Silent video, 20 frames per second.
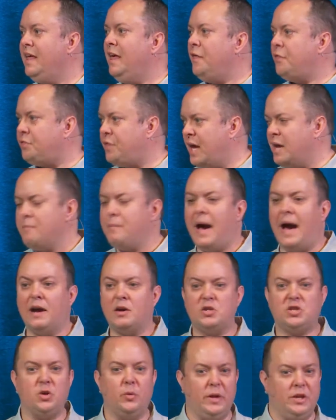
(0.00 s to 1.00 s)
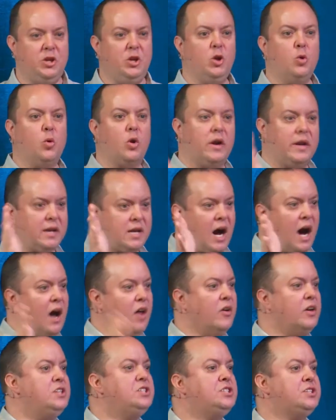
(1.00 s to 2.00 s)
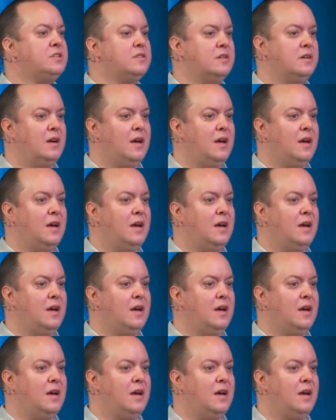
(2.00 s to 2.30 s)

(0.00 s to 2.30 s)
think back to when you were in college,